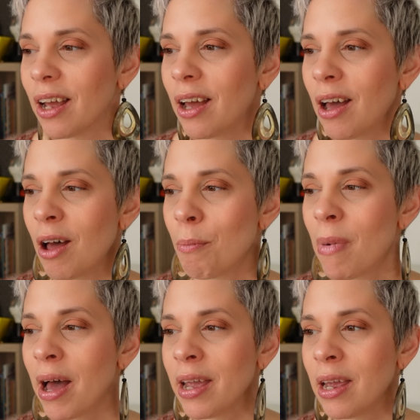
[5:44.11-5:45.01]

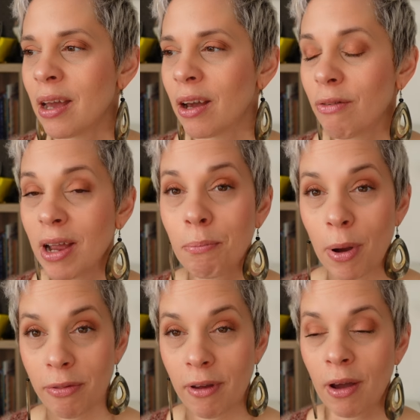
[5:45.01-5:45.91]
my
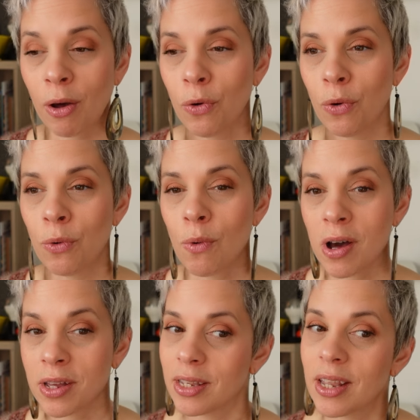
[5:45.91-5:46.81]
grandmother, who
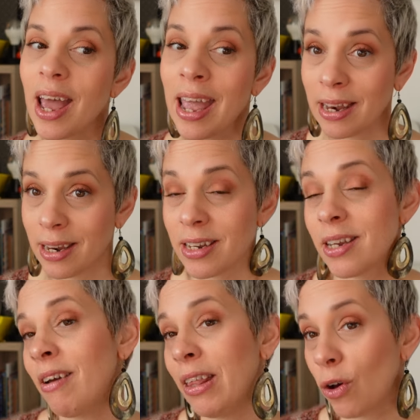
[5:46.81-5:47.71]
was a
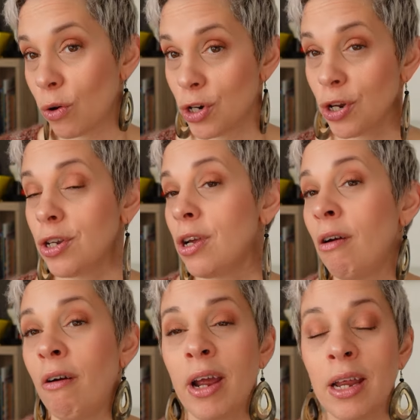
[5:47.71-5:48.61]
knitter and
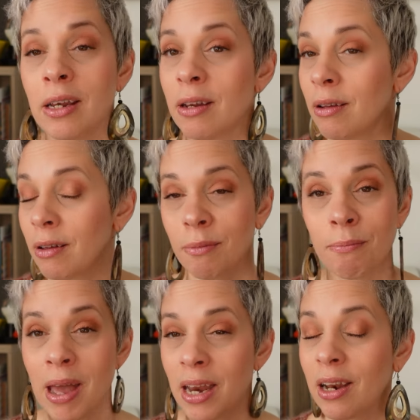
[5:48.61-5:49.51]
crocheter and
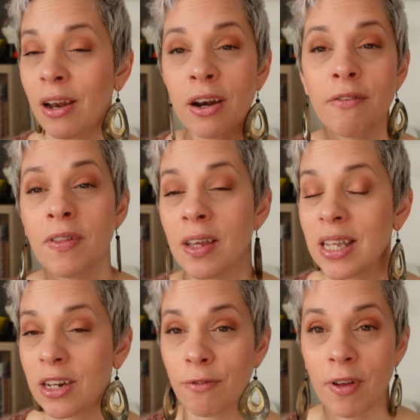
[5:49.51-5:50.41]
made a lot of things
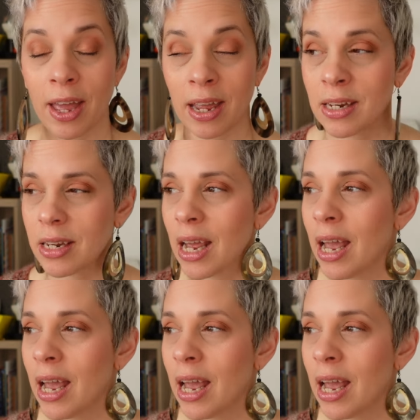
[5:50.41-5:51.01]
out of her hand,